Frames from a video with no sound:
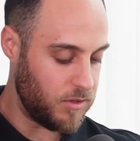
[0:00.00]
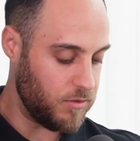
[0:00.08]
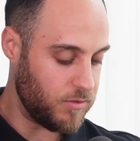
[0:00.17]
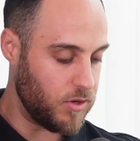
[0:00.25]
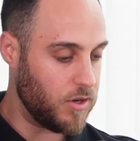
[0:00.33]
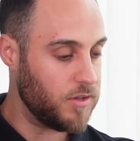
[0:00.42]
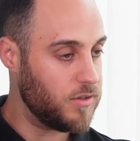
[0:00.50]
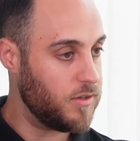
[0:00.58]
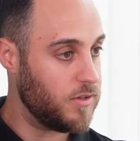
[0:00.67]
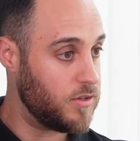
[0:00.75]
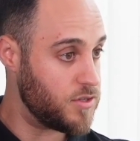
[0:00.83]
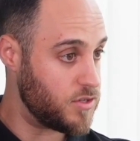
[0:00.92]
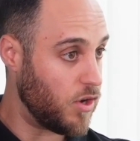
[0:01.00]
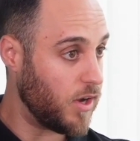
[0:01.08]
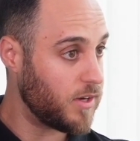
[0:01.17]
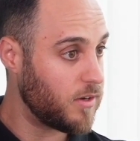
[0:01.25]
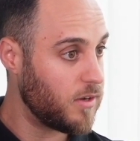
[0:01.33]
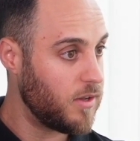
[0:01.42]
You've got
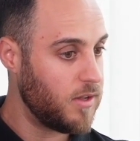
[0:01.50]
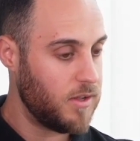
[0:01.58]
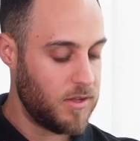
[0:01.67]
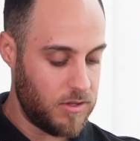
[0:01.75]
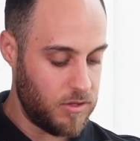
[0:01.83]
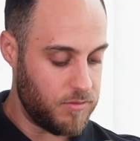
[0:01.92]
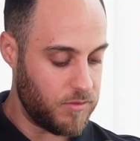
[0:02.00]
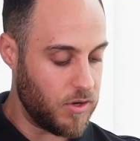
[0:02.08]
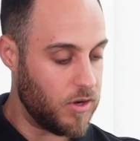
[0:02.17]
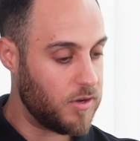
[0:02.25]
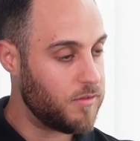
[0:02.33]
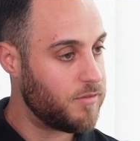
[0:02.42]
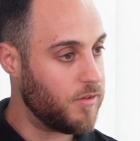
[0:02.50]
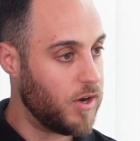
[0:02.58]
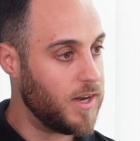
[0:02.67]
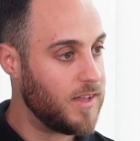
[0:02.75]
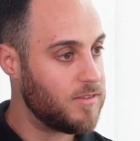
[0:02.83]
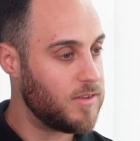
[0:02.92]
design, you've got
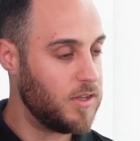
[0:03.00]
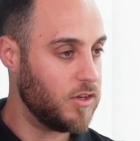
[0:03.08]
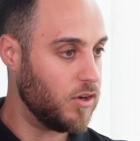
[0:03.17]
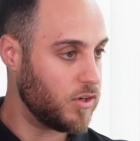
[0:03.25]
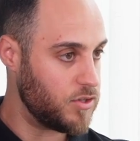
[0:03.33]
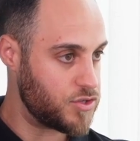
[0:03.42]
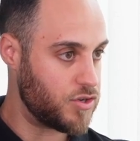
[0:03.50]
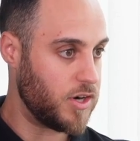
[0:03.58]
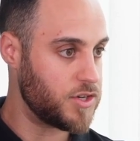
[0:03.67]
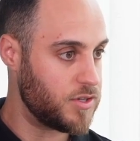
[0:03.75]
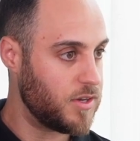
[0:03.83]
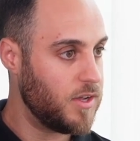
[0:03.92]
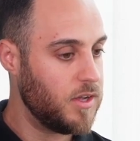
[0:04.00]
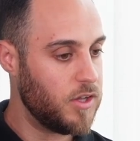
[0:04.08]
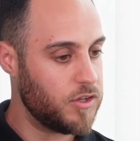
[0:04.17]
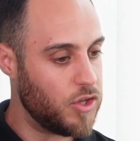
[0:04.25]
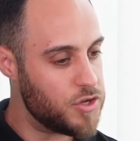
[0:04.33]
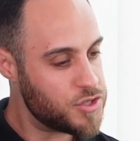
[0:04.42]
finance, and you've got construction.
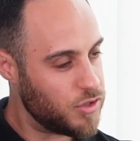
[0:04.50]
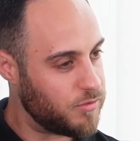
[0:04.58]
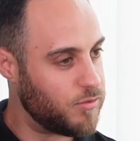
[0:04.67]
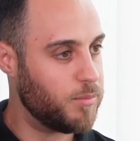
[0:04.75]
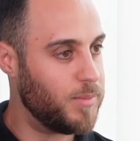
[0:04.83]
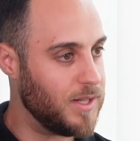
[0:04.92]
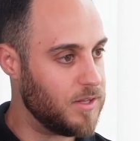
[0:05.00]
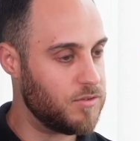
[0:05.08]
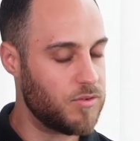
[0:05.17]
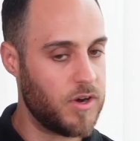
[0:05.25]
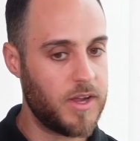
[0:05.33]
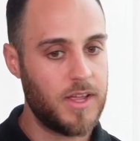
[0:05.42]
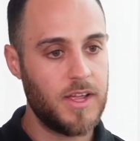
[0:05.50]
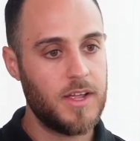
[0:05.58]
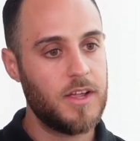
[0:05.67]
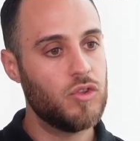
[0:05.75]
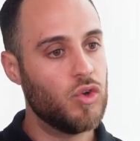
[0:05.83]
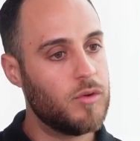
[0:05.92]
Like those are your four pillars, right?
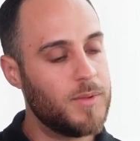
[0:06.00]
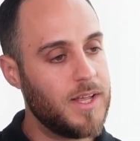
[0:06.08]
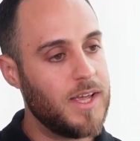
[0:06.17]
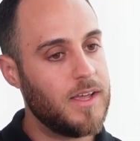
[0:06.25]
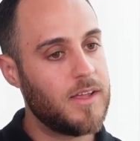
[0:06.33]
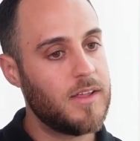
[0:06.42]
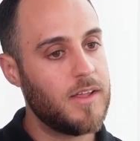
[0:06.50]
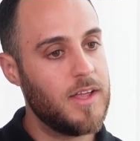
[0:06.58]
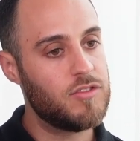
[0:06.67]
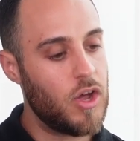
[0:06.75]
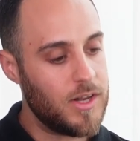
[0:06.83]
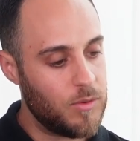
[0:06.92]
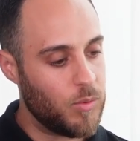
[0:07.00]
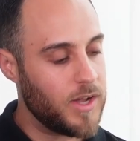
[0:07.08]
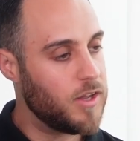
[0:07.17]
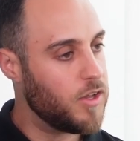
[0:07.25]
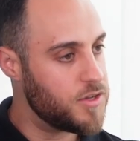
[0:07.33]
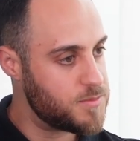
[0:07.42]
Normally, it's only one
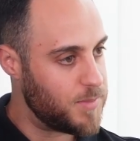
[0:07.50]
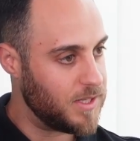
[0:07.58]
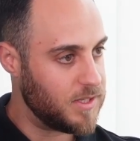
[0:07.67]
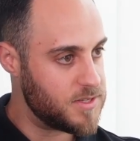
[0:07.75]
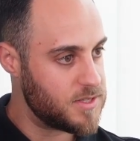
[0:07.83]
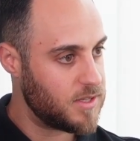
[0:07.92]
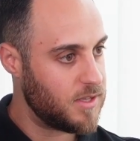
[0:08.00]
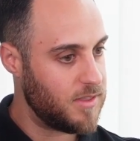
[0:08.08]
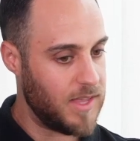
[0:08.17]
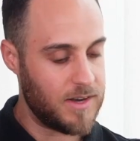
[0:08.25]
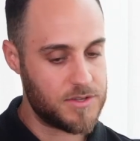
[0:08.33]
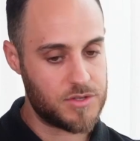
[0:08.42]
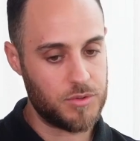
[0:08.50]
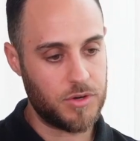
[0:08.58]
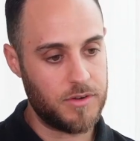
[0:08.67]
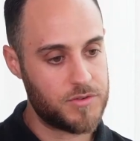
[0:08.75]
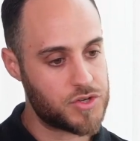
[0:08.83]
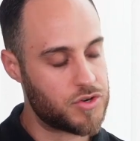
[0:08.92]
of those pillars that are sort
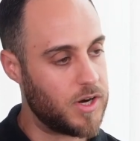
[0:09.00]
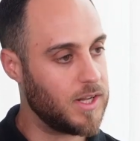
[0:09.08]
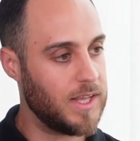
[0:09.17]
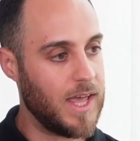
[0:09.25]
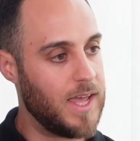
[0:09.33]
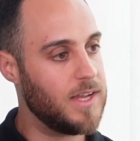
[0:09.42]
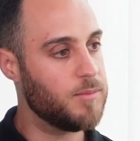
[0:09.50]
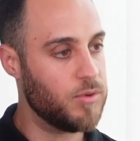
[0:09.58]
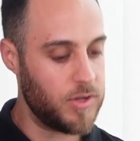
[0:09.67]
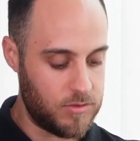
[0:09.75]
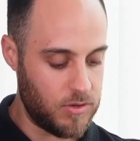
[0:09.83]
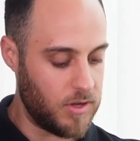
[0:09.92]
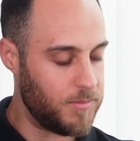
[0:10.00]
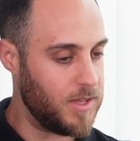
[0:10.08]
of struggling at any point in time.